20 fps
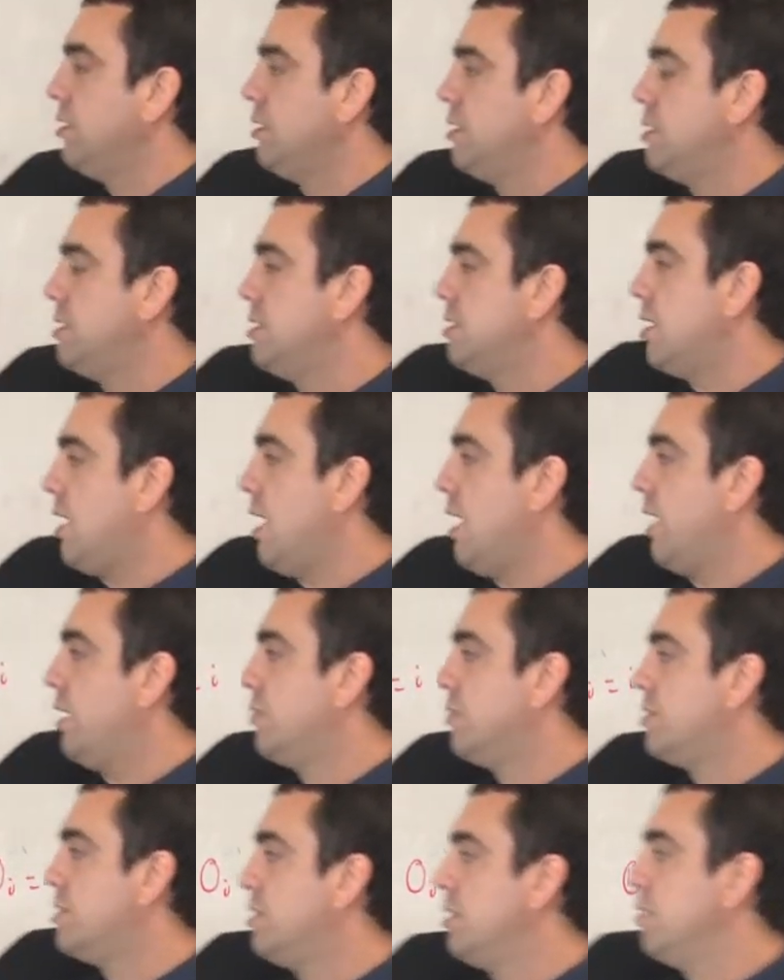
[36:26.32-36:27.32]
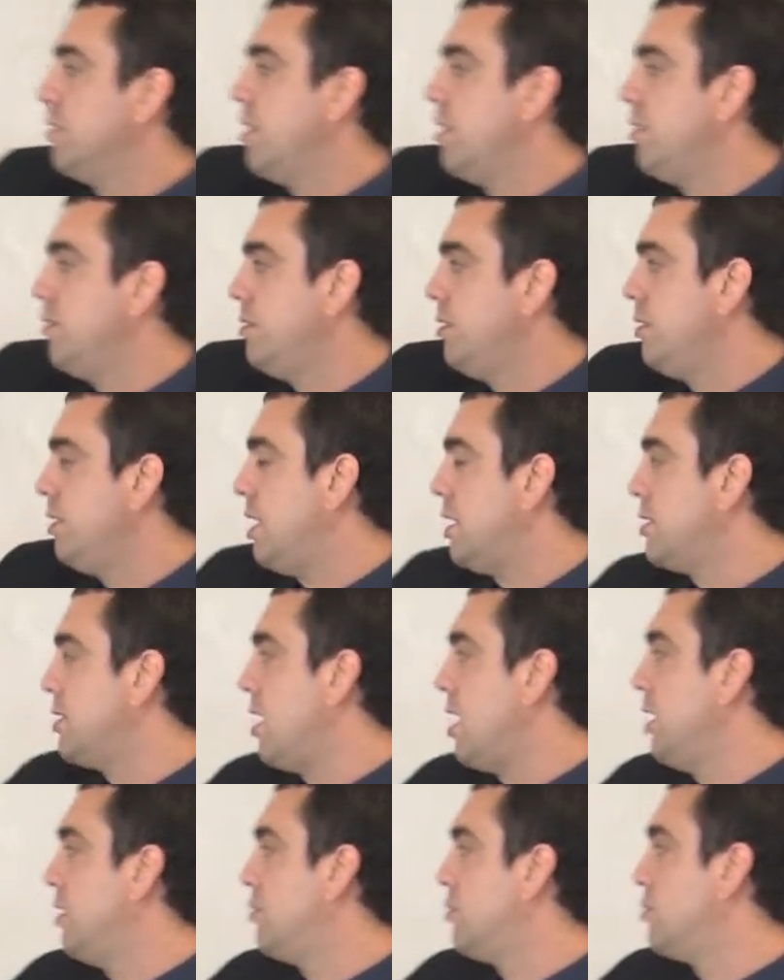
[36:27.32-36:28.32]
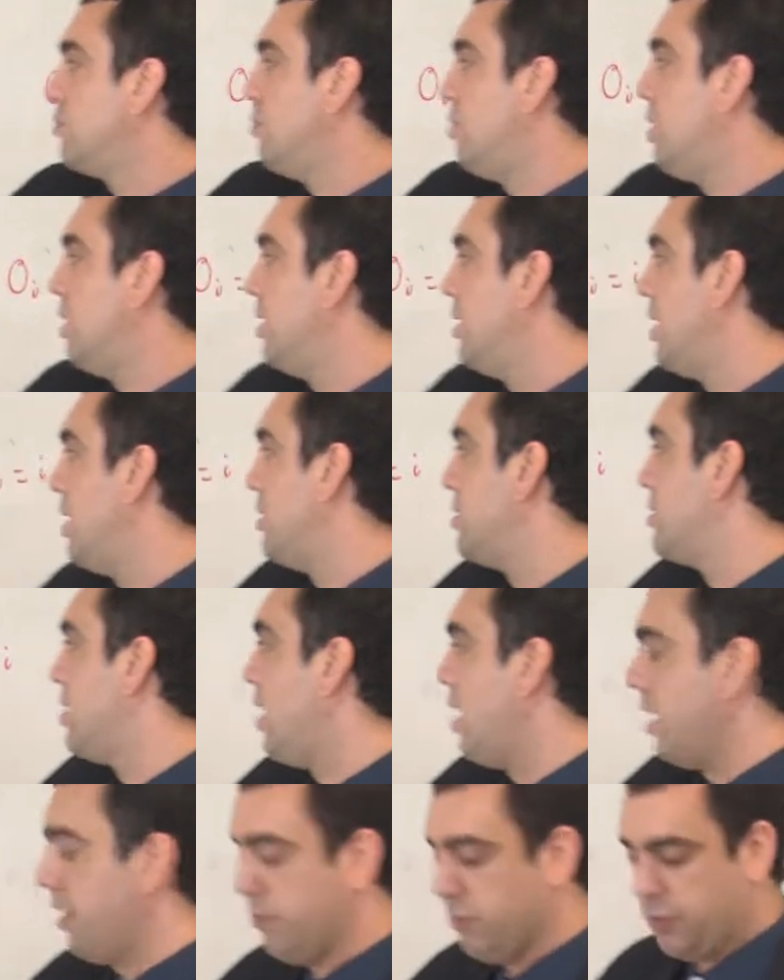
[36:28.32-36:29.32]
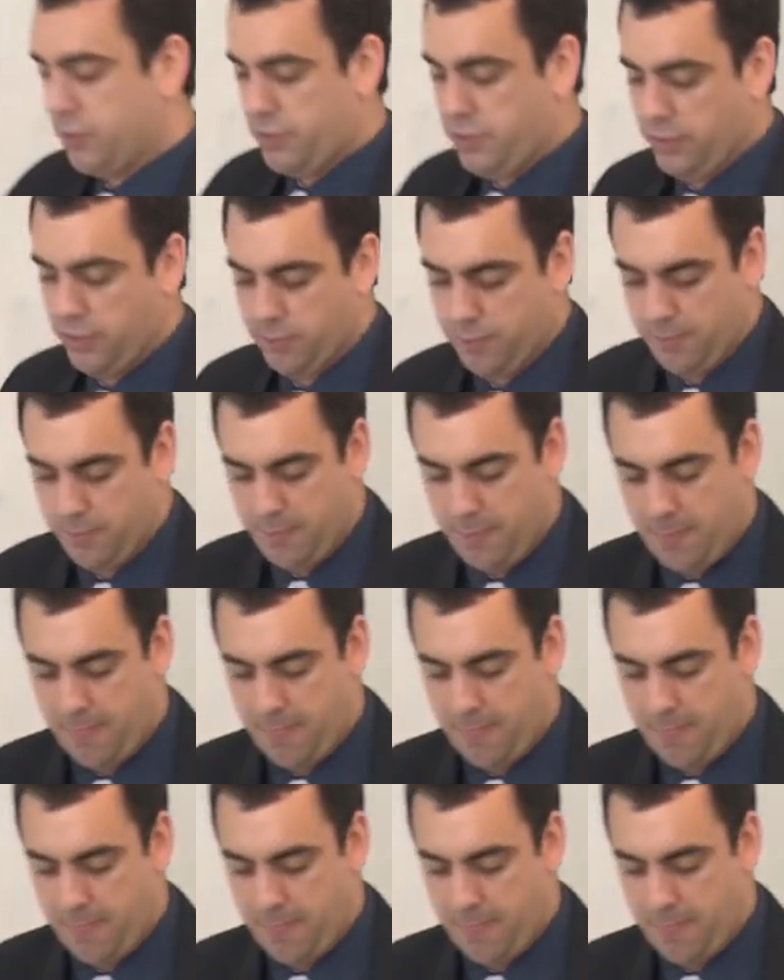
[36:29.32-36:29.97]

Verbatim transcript: This is I equals zero, that's I equals one, and that's I equals two.